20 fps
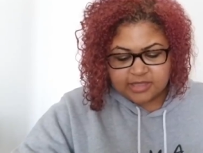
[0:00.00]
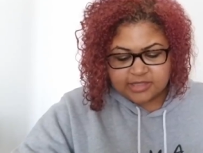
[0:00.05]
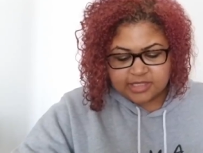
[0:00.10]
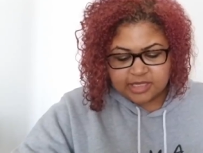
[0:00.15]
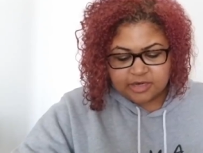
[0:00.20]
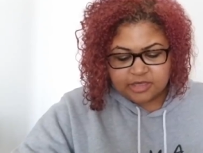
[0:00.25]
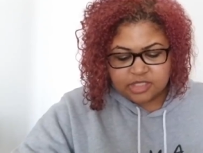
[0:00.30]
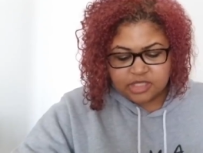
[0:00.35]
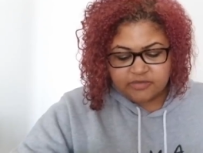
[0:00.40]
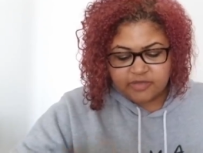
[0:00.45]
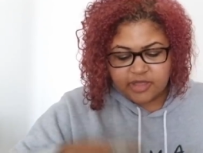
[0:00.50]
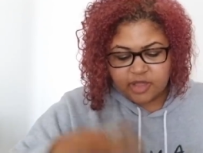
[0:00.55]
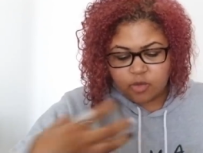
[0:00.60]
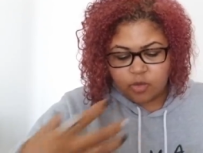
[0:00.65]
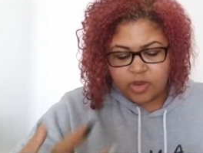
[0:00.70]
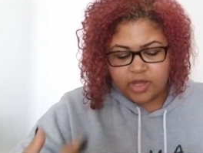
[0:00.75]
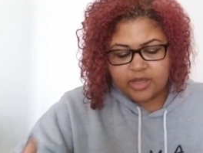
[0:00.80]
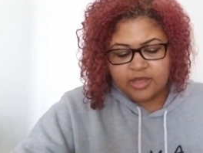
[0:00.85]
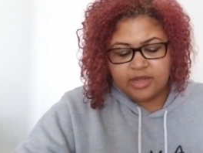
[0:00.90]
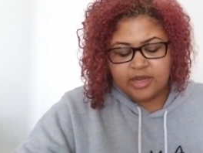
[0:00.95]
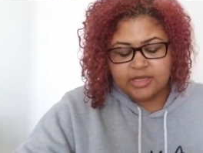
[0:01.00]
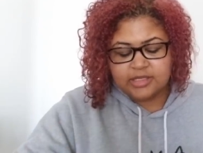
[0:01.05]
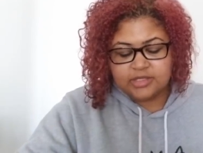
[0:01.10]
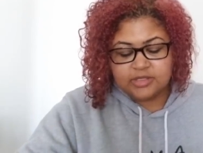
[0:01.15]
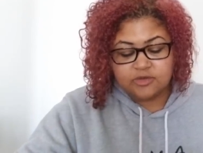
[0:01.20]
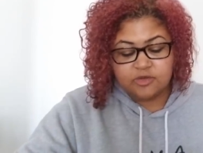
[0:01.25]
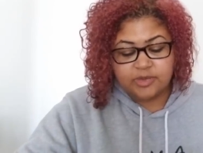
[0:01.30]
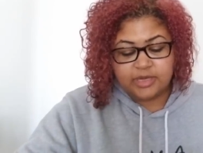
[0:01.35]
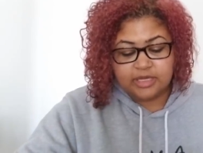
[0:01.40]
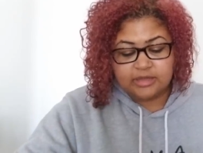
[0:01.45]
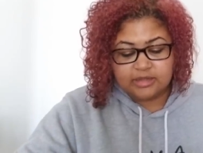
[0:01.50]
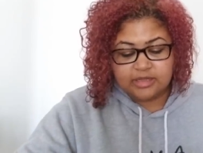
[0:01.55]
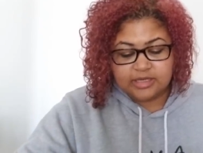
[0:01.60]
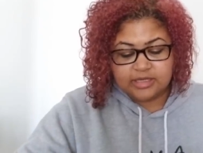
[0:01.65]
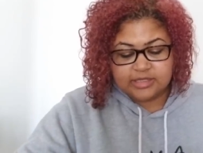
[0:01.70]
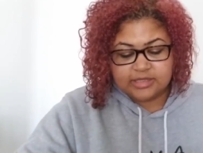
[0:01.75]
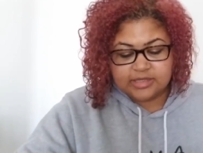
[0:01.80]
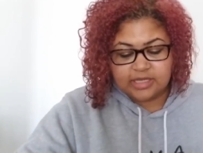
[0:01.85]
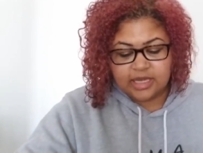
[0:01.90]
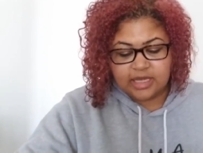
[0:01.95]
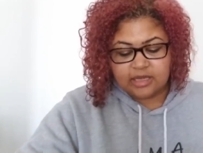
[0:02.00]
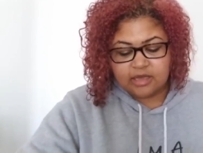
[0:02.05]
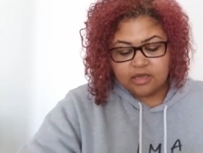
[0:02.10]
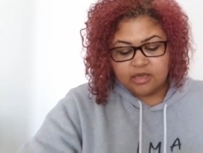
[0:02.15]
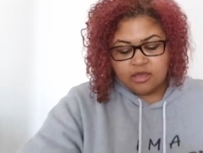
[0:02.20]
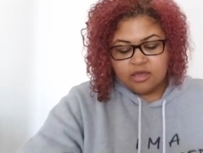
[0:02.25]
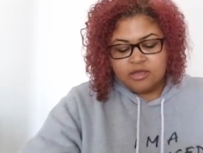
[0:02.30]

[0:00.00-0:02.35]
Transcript: this energy of like, what can I do about this? Like,